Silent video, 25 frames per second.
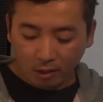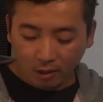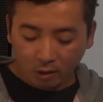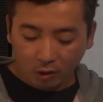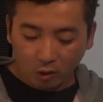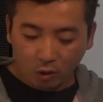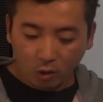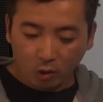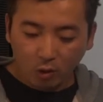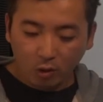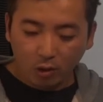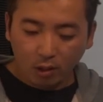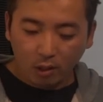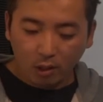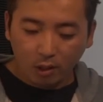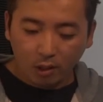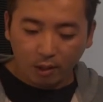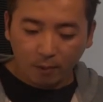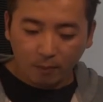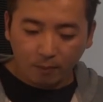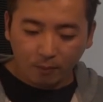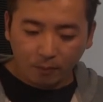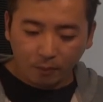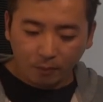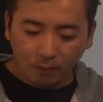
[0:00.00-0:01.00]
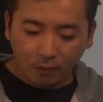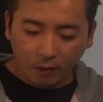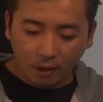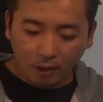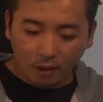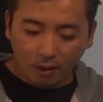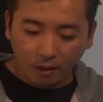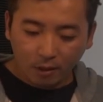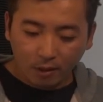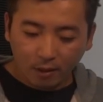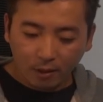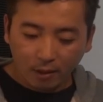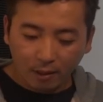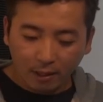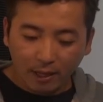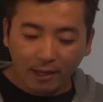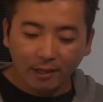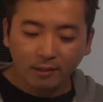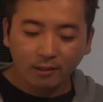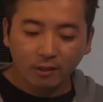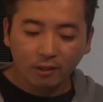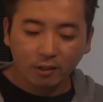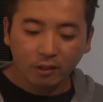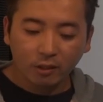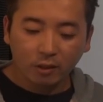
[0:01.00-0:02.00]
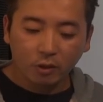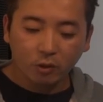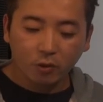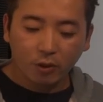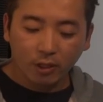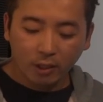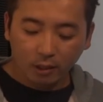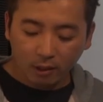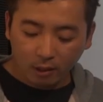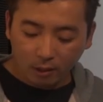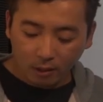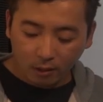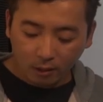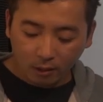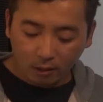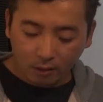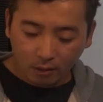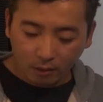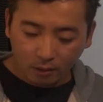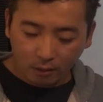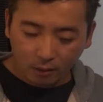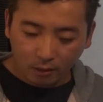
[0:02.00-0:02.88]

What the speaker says: So last year during the